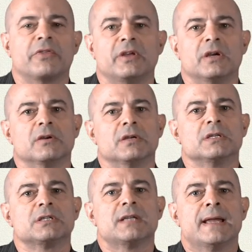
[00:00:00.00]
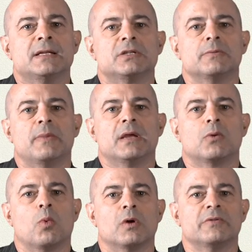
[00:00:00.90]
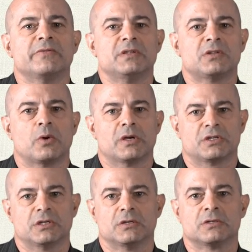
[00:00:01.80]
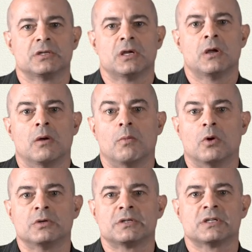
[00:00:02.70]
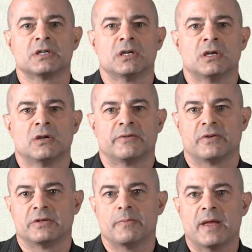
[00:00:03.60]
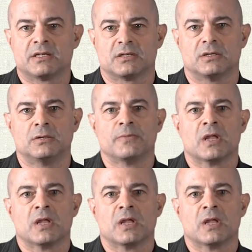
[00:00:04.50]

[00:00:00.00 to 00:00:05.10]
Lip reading: theories tend to make one of these questions most fundamental.